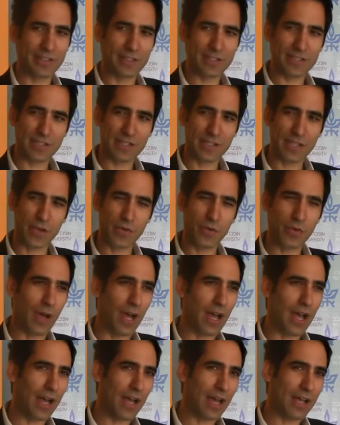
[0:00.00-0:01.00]
this new
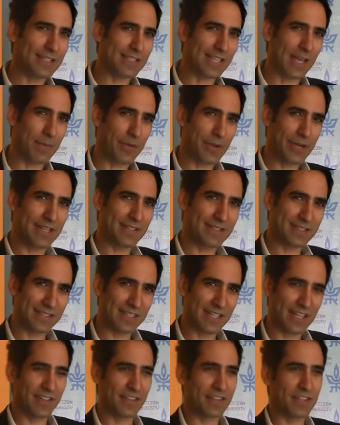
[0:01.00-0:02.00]
cyber incident,